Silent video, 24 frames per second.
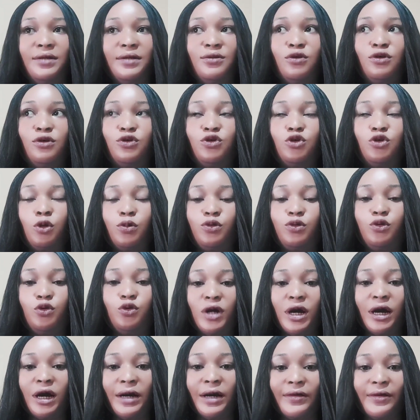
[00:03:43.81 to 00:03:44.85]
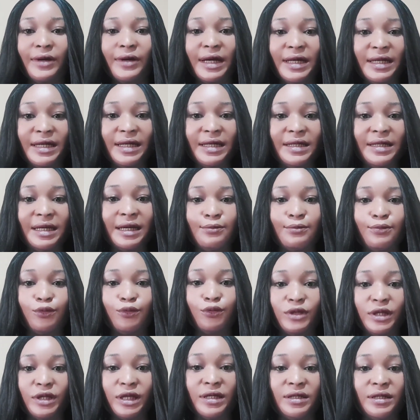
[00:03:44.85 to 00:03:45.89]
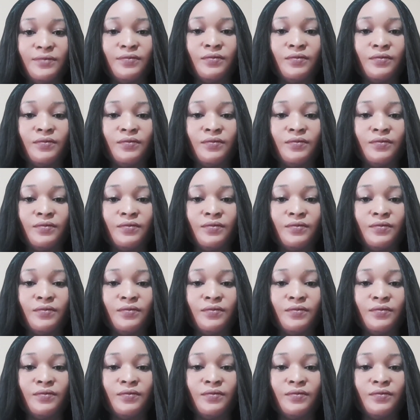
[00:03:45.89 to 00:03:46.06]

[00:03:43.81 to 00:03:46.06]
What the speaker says: Those soaps you are grading and putting,